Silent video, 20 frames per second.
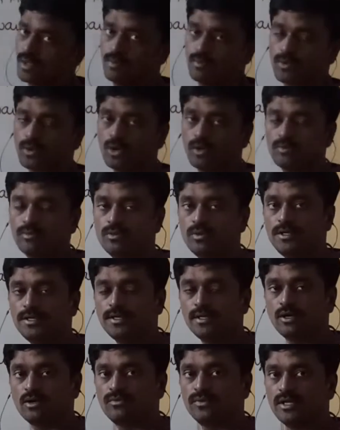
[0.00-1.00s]

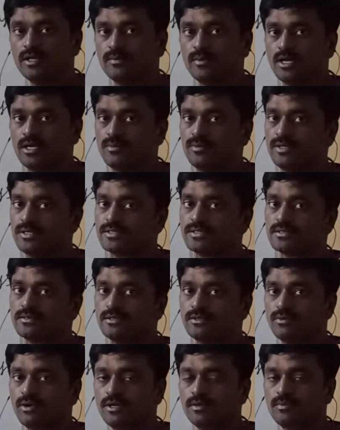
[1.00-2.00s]
Probability of A by B is equal
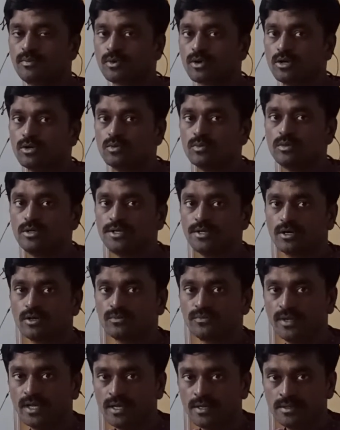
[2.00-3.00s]
to what? Probability
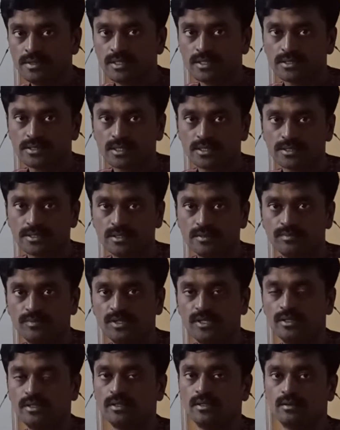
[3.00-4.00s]
of A intersection
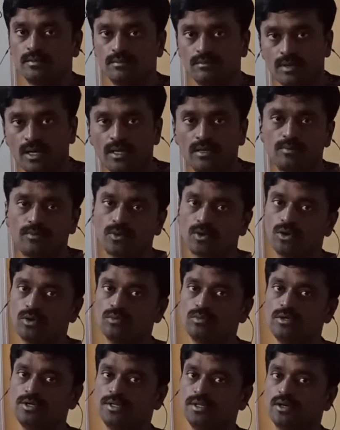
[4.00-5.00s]
B by probability